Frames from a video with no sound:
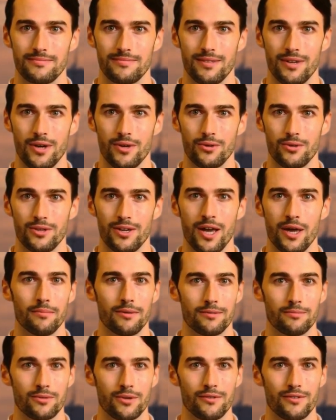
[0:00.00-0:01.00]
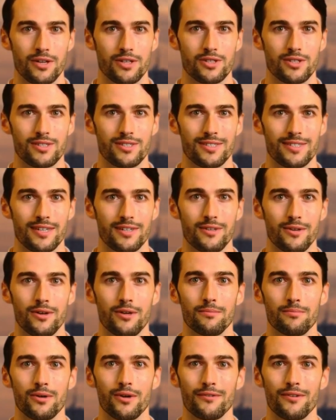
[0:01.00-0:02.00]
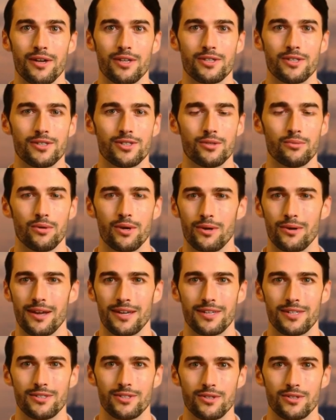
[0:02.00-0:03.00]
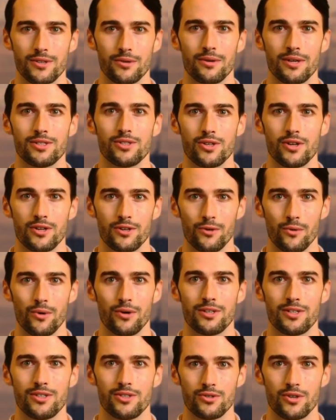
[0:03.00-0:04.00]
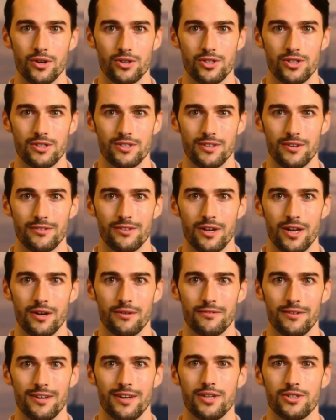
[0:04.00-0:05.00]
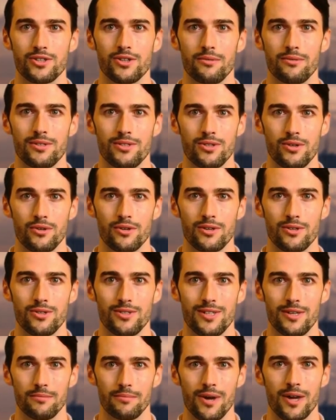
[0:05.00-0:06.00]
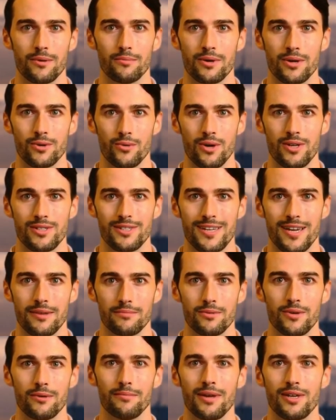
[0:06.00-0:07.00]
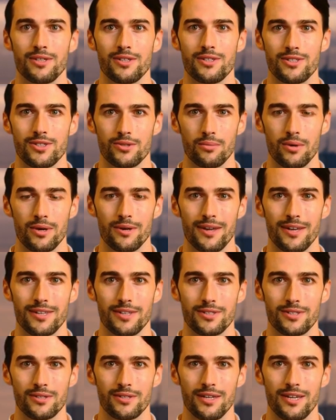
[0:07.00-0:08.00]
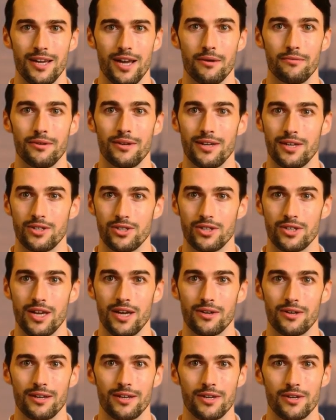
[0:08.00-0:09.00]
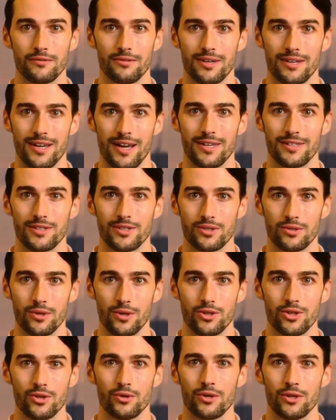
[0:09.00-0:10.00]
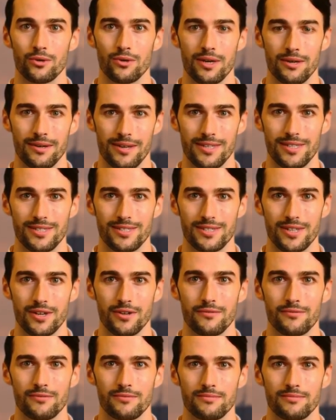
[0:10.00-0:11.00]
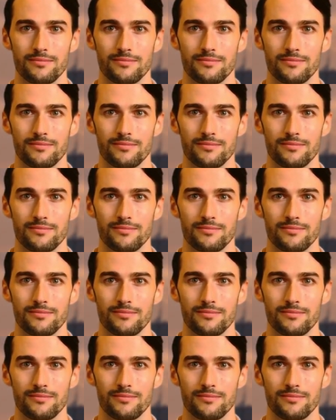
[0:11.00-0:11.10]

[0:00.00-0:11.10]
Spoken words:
Other common provisions include provisions related to the return or destruction of confidential materials upon request and provisions related to the confidentiality of the non-disclosure agreement itself.